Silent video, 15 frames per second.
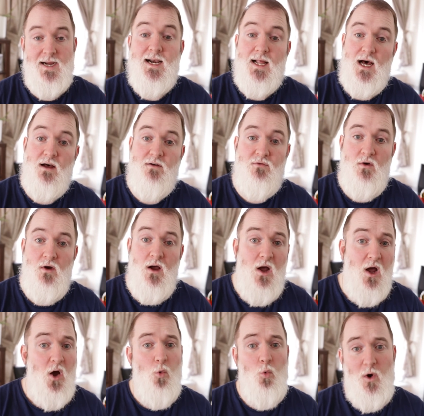can have,
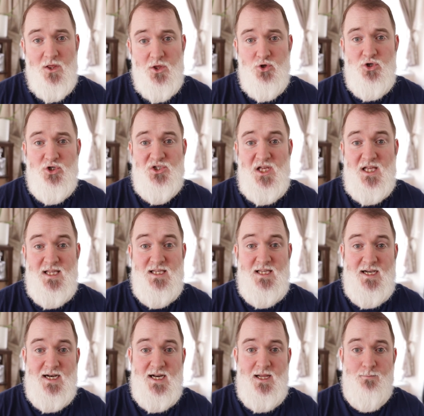why don't you study a
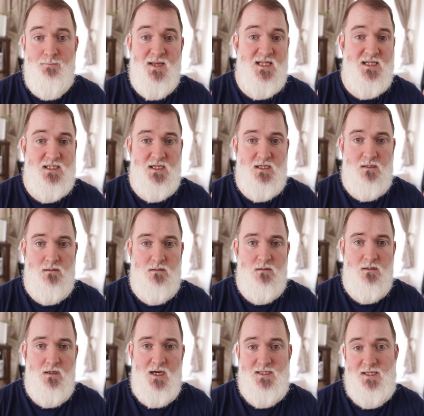degree in medicine?
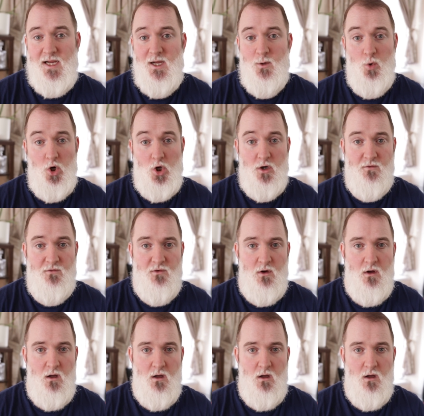And then he walked off.